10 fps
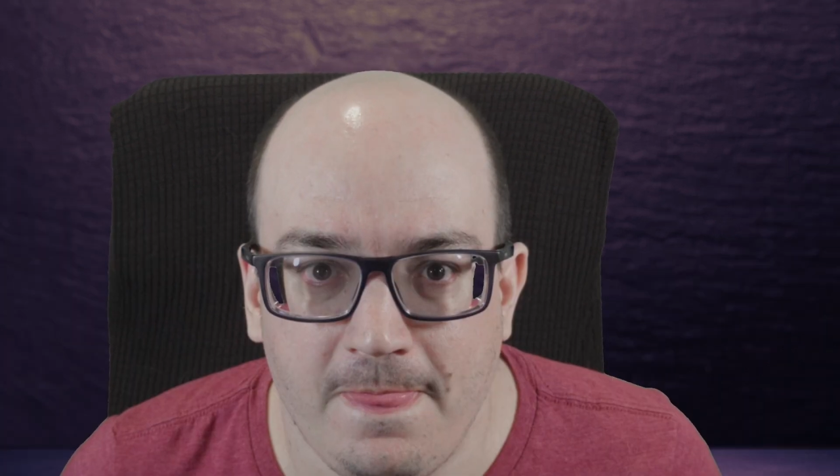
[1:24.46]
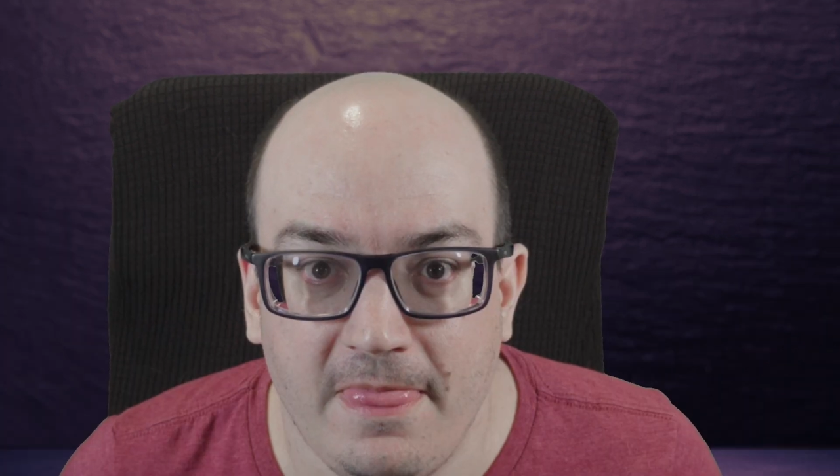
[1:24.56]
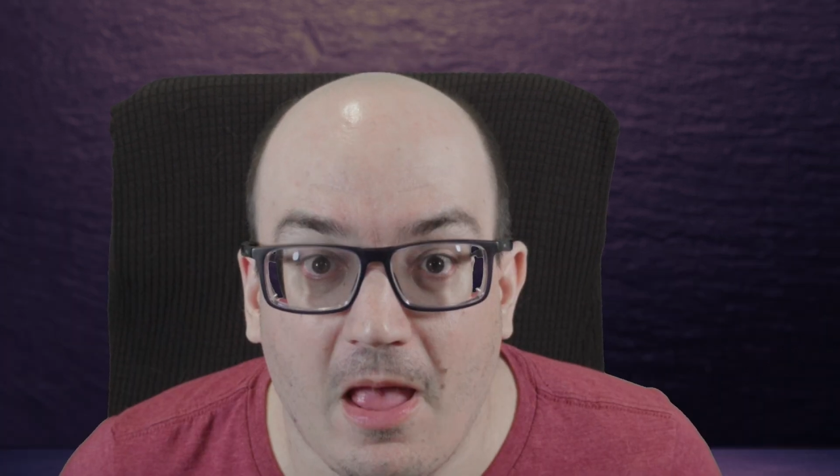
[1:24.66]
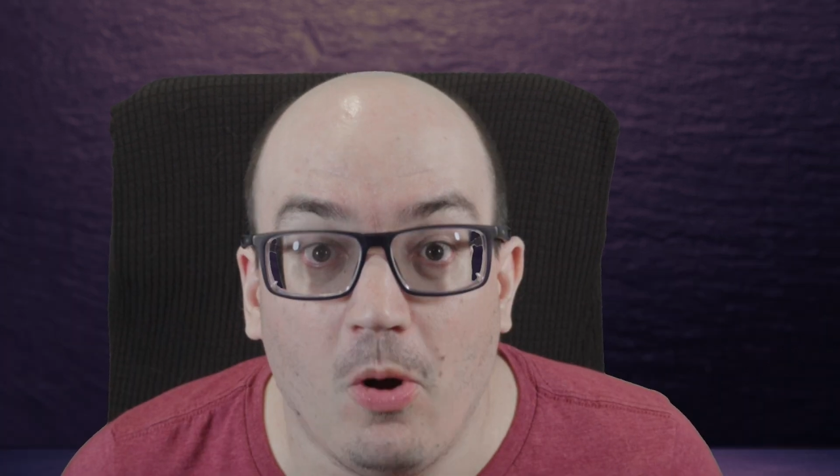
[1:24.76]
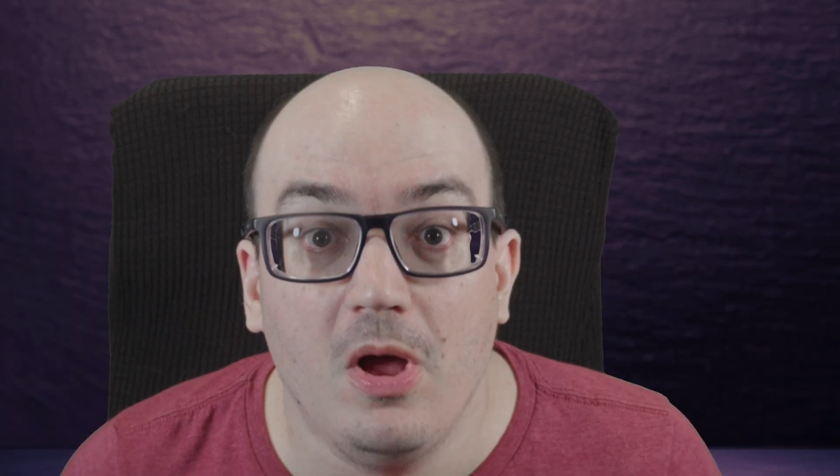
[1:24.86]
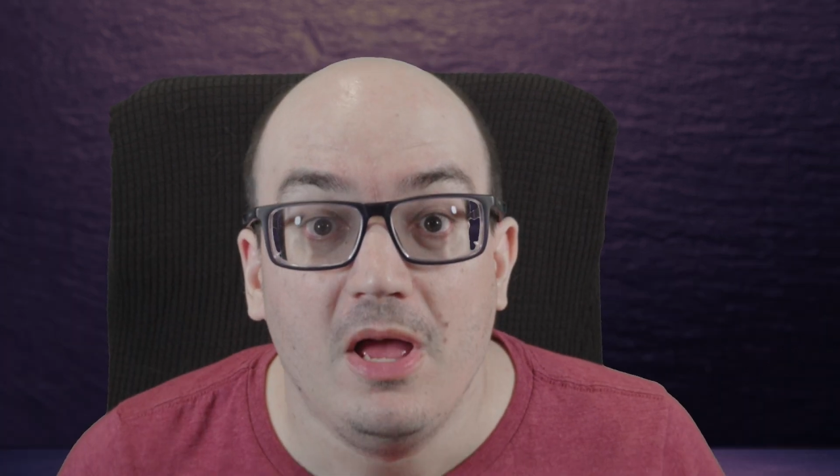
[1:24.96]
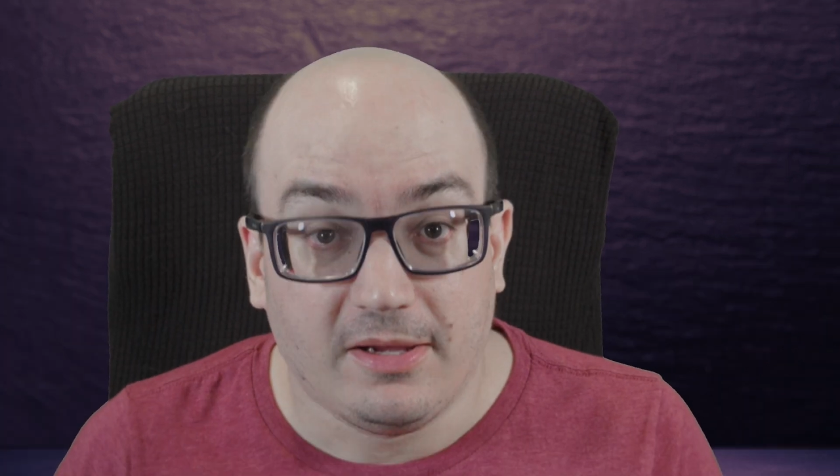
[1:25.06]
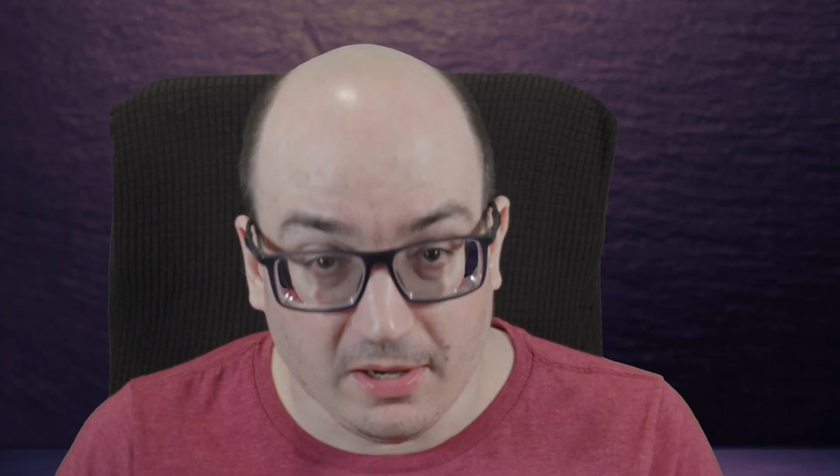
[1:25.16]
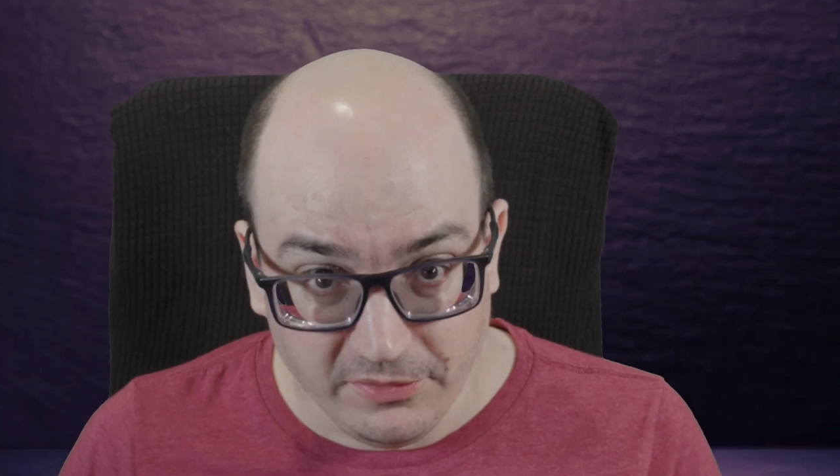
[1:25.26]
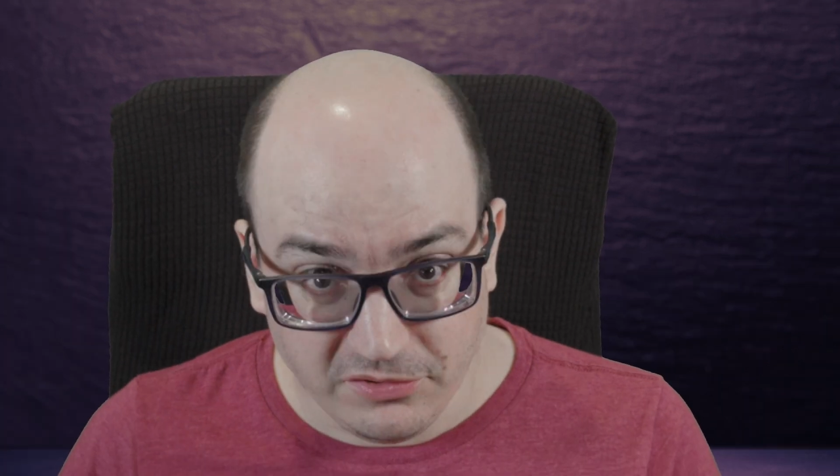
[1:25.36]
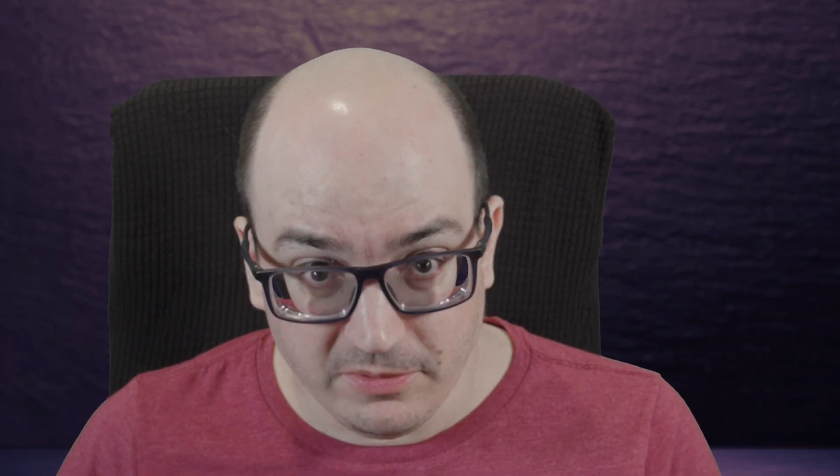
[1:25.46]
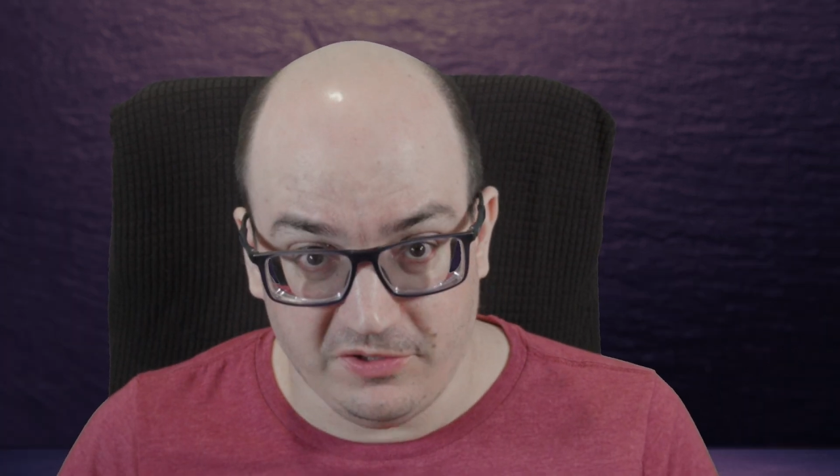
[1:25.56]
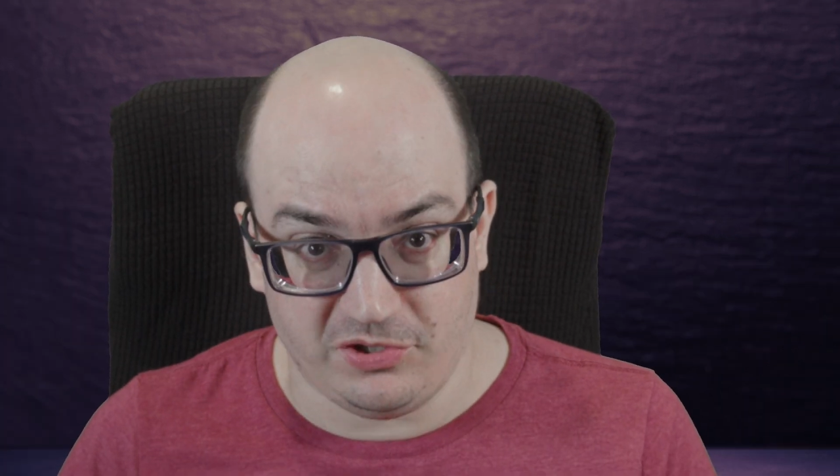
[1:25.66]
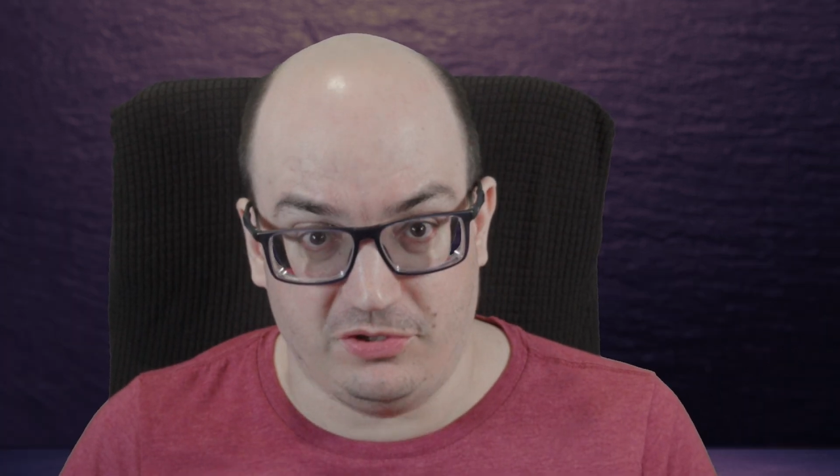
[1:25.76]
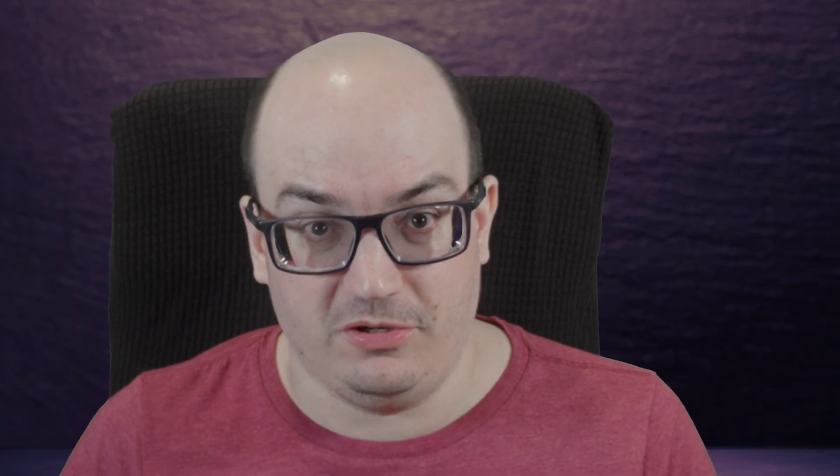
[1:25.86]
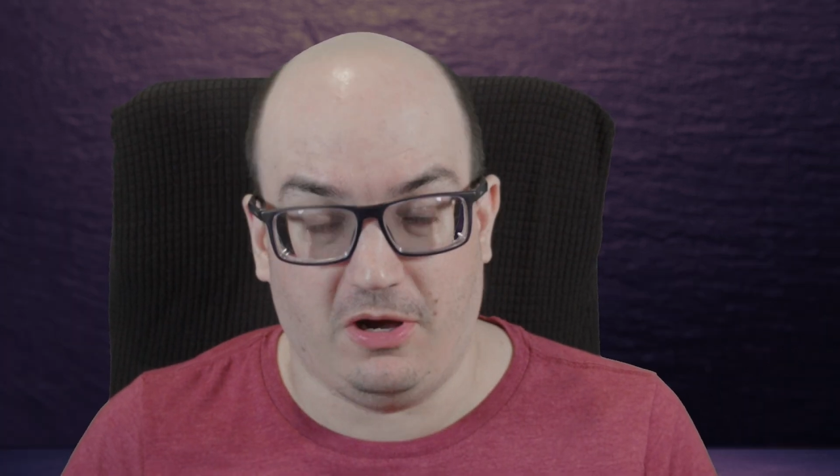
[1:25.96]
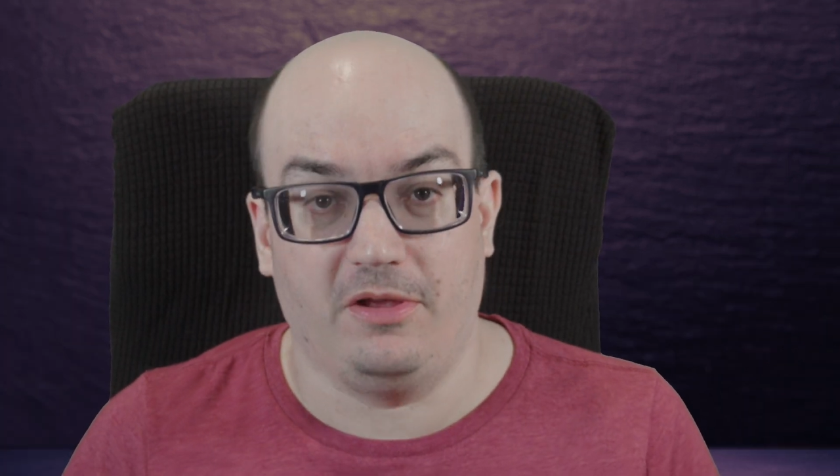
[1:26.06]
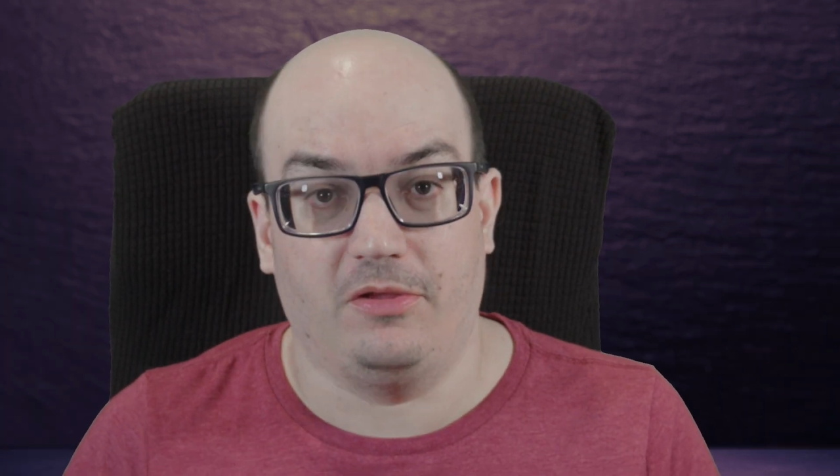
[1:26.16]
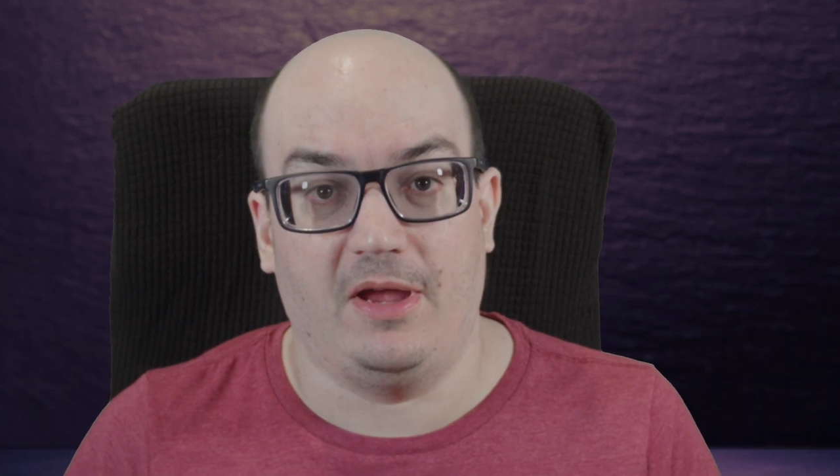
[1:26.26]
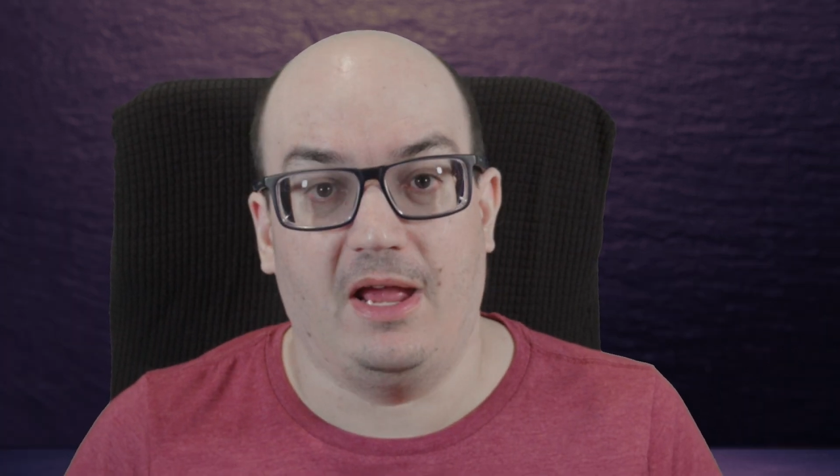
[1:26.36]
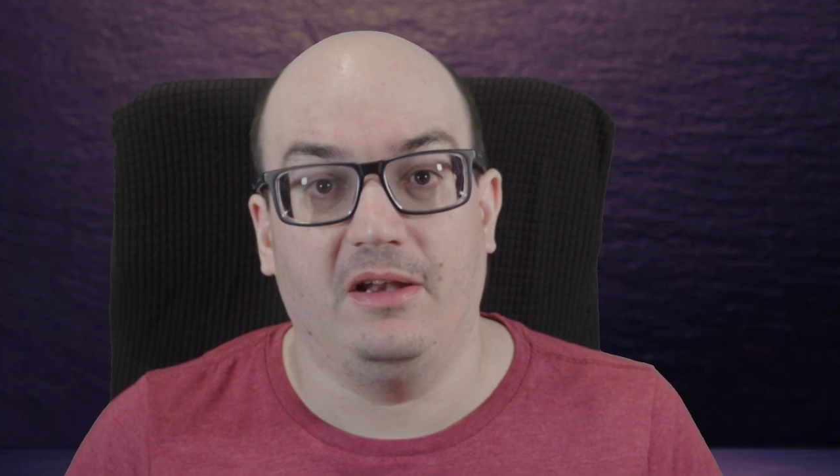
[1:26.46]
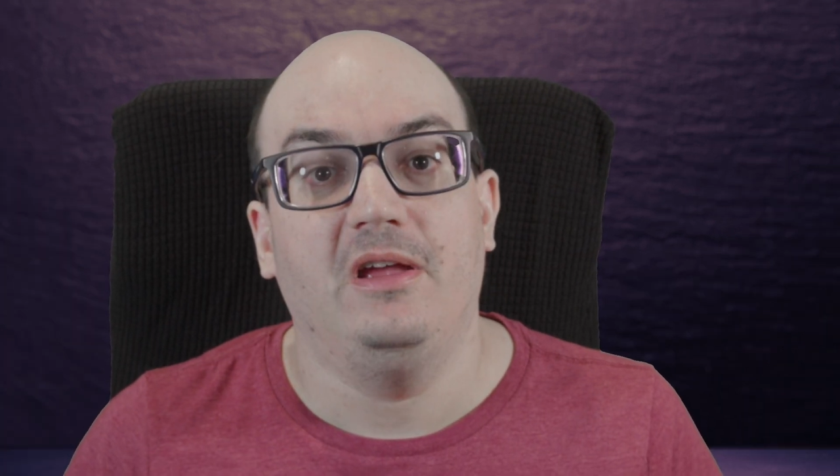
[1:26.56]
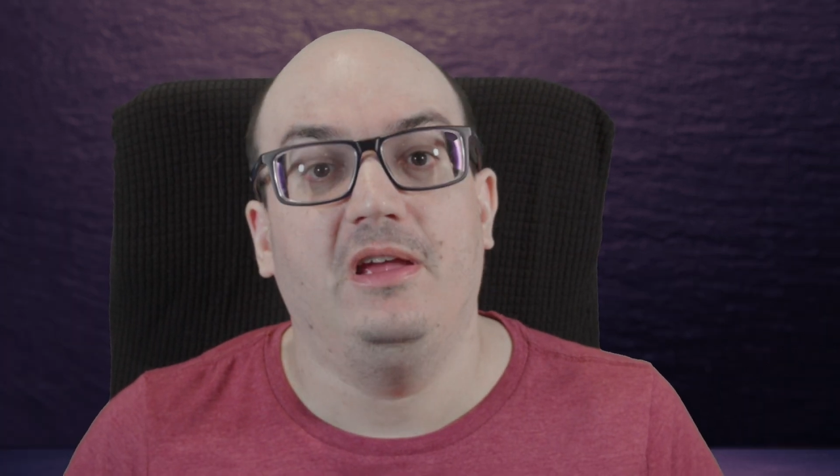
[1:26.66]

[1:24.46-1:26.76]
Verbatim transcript: Now, custom vision, on the other hand,